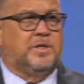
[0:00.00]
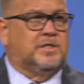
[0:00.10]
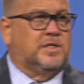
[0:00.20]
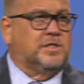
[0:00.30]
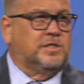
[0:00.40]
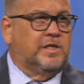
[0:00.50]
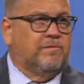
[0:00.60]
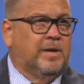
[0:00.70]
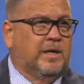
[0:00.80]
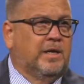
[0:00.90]
decisions they've
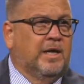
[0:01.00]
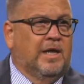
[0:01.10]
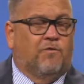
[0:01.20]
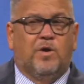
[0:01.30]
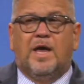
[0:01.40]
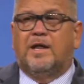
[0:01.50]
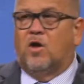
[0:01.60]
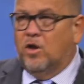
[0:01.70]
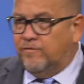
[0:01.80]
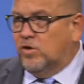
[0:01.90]
made. If we had
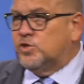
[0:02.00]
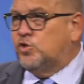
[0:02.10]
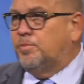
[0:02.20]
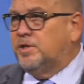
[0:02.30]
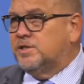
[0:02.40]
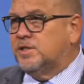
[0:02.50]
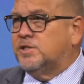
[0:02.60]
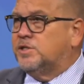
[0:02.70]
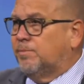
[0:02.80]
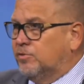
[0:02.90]
all of our stupid
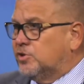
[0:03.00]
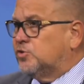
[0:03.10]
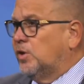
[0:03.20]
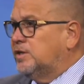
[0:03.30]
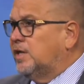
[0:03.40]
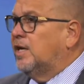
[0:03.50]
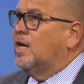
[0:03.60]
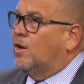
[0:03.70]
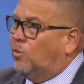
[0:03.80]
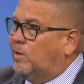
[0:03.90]
decisions up on the screen today,
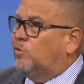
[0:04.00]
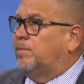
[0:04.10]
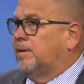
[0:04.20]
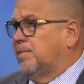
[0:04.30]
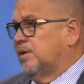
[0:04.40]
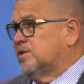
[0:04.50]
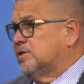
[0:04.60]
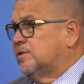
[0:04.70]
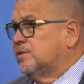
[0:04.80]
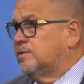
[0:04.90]
we would be
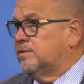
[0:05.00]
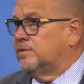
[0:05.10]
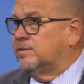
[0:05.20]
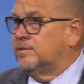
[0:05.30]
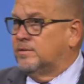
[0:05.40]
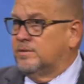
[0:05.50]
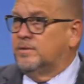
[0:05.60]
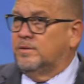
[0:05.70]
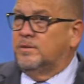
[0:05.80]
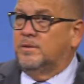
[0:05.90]
embarrassed.
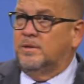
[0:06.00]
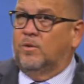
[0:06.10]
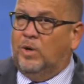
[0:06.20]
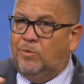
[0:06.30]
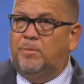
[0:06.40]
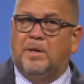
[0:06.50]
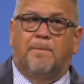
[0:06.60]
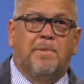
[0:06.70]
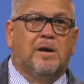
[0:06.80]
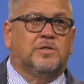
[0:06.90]
We would be
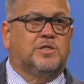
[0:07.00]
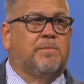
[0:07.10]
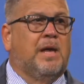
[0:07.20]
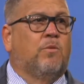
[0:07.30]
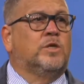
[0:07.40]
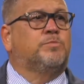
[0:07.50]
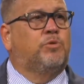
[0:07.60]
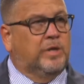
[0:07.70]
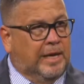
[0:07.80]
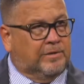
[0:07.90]
embarrassed about what's
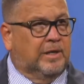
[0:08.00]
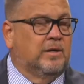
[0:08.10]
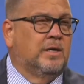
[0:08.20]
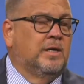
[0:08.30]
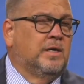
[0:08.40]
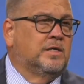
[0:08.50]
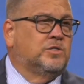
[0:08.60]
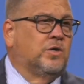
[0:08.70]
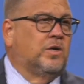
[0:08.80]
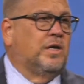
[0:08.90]
put out there. And
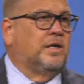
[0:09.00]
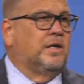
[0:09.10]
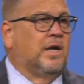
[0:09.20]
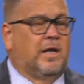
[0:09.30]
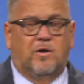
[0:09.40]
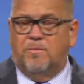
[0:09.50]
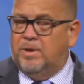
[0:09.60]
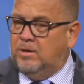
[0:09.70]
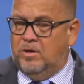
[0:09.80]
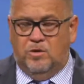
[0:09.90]
so and I know
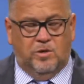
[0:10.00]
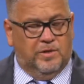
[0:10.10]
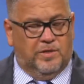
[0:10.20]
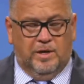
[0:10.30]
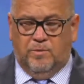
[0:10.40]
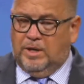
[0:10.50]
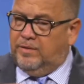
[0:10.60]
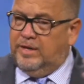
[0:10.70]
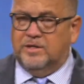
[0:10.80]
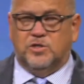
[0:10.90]
you, know you can think, well,
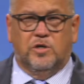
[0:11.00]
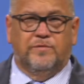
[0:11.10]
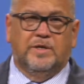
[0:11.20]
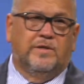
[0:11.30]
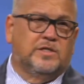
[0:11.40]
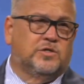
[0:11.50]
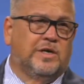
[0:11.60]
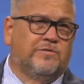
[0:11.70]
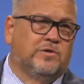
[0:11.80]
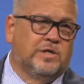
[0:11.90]
they deserve it and they should
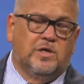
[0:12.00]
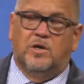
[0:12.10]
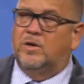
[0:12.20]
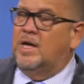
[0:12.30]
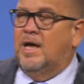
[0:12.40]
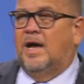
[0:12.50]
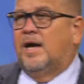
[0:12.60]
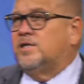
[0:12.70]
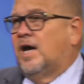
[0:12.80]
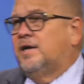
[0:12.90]
never do that. You know,
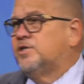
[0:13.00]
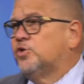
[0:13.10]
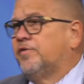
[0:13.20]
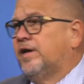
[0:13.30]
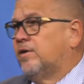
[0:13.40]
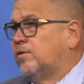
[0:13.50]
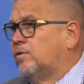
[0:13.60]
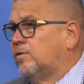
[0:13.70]
I, I deserve hell.